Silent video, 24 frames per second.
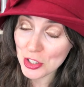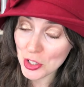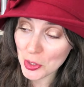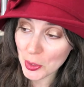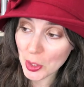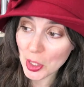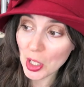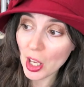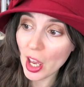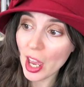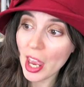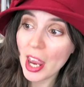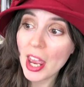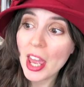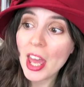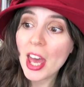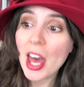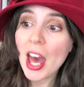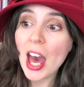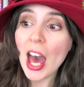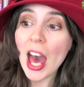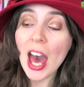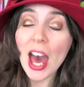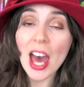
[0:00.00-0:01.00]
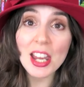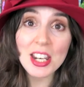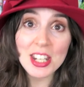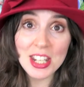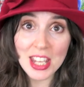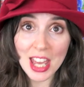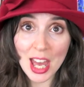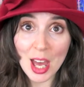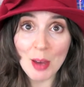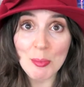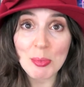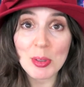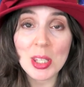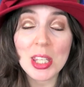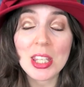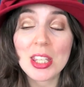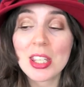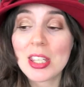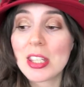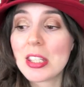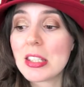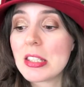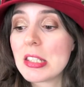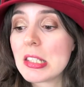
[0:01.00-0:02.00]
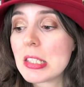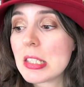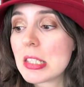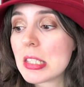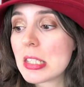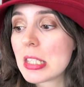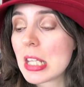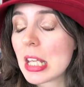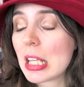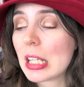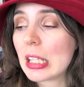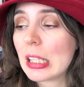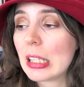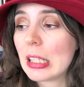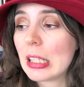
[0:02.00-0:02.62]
The Duke and I. And yeah, it is,